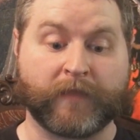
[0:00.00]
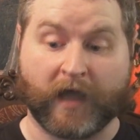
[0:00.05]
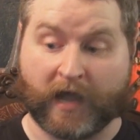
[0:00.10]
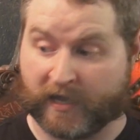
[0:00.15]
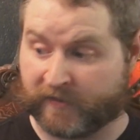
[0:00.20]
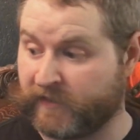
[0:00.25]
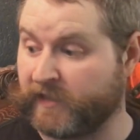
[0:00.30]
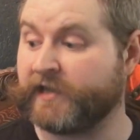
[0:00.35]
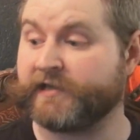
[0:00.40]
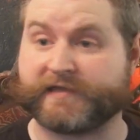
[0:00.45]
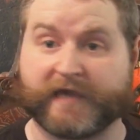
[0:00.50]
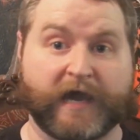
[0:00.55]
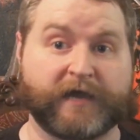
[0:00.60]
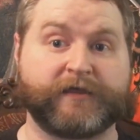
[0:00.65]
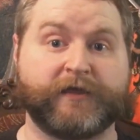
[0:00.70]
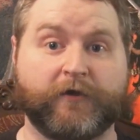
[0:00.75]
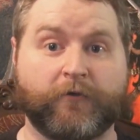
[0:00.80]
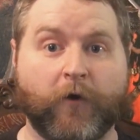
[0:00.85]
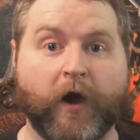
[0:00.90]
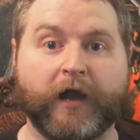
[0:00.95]
I think it's
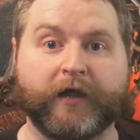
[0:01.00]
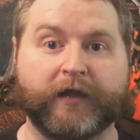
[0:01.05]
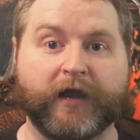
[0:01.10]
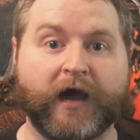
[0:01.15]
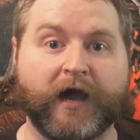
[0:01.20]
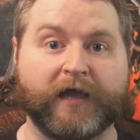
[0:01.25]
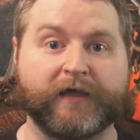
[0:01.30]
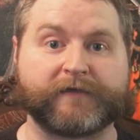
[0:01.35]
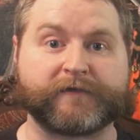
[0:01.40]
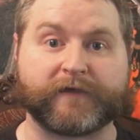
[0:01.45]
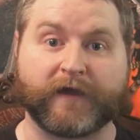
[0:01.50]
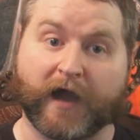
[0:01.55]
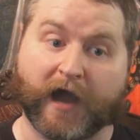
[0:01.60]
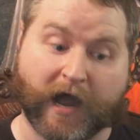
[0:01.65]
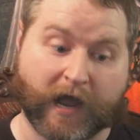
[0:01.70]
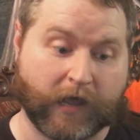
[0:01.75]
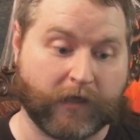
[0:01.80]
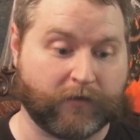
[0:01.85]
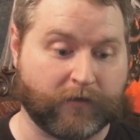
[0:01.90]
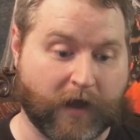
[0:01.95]
actually quite nice.
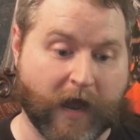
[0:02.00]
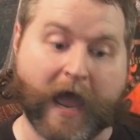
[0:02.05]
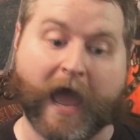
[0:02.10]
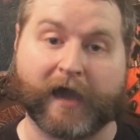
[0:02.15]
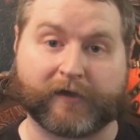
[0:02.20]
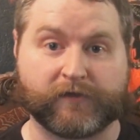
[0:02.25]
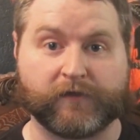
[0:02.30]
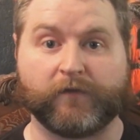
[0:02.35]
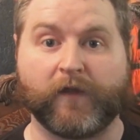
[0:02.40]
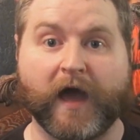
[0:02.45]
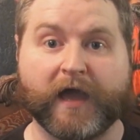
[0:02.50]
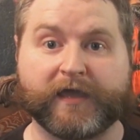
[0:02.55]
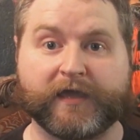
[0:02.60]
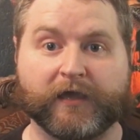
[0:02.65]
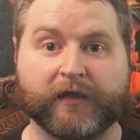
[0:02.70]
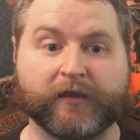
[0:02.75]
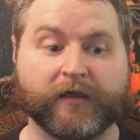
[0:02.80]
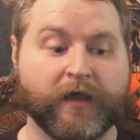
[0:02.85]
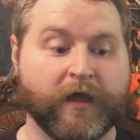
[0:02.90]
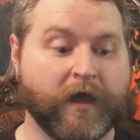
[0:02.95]
I, I actually like
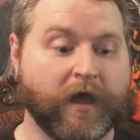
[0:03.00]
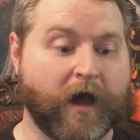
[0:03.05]
it.